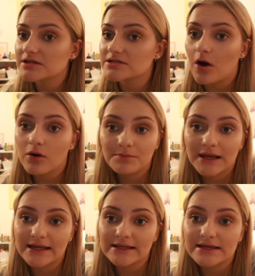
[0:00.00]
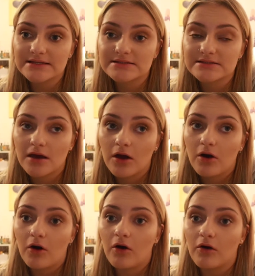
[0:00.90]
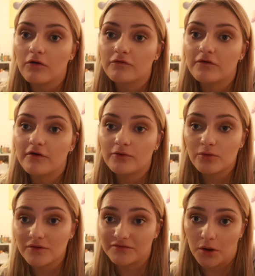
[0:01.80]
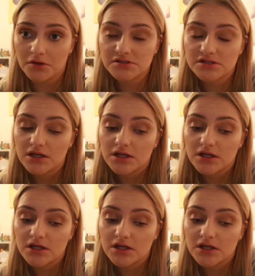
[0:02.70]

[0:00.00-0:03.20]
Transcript: There's a whole playlist of all the vlogs,